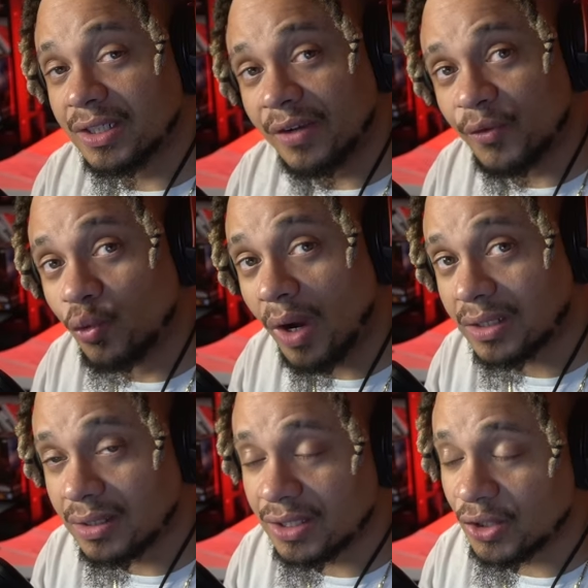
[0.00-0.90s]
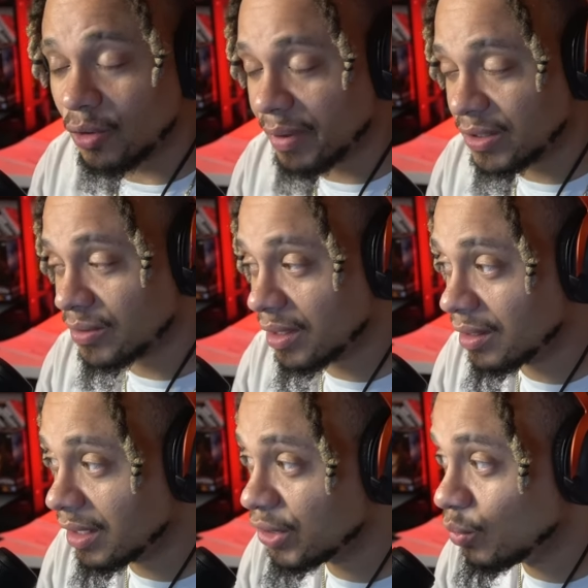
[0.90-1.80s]
Listen, if you watching this shit on
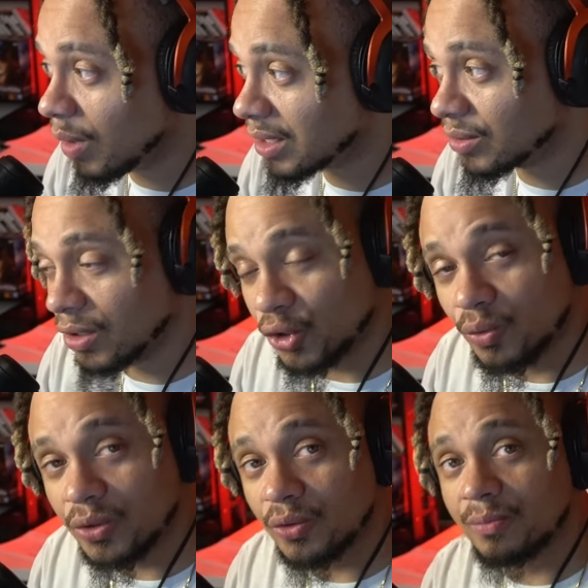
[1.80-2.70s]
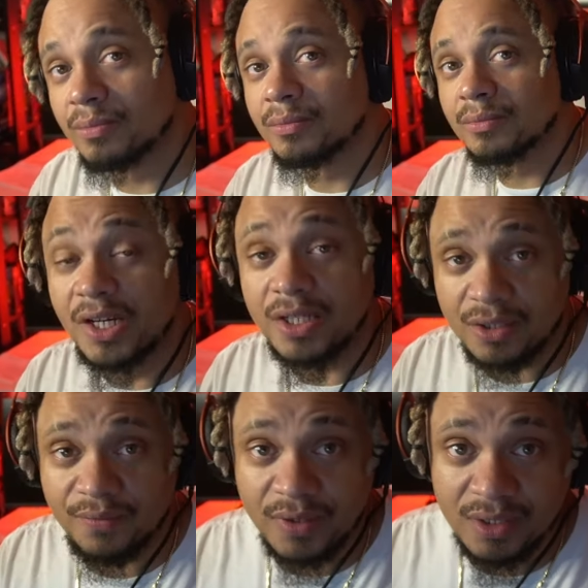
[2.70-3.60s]
Patreon and then you watch it on YouTube,
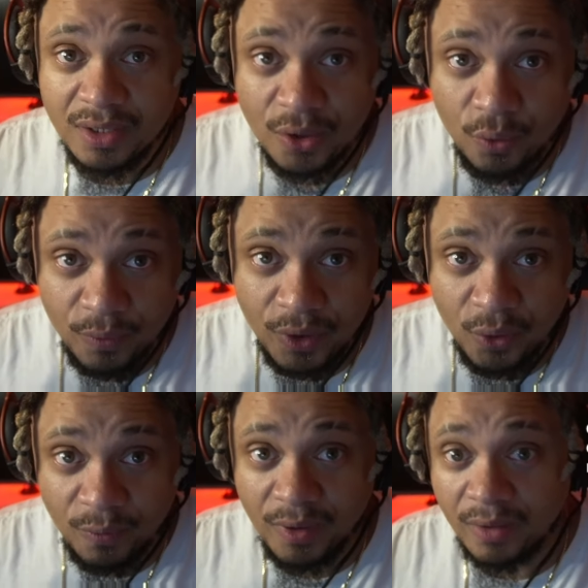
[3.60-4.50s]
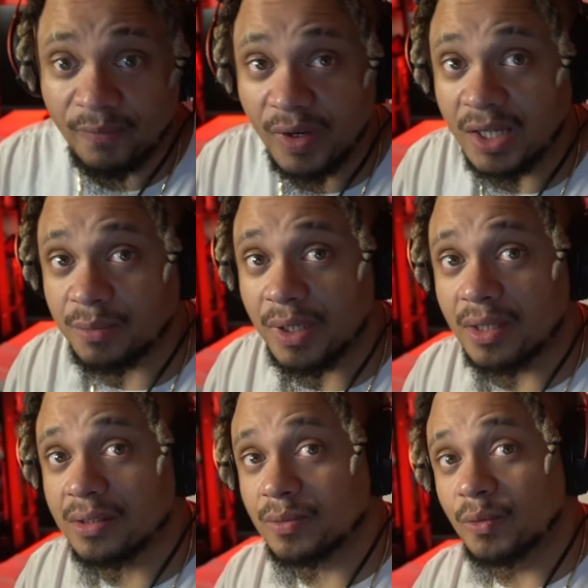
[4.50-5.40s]
snitch if this nigga don't put no
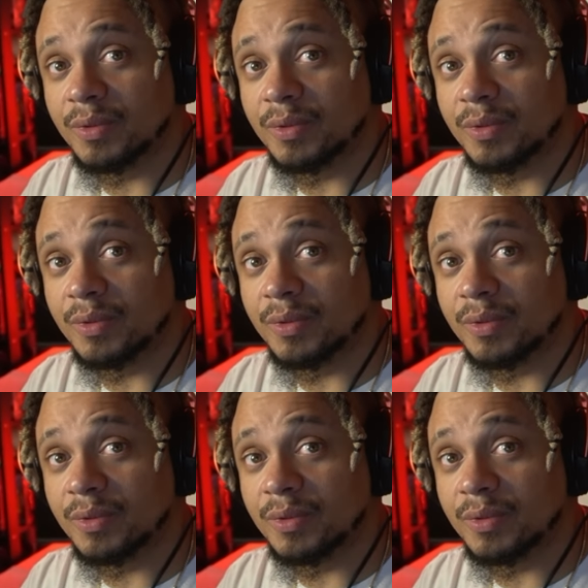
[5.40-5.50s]
flashbacks.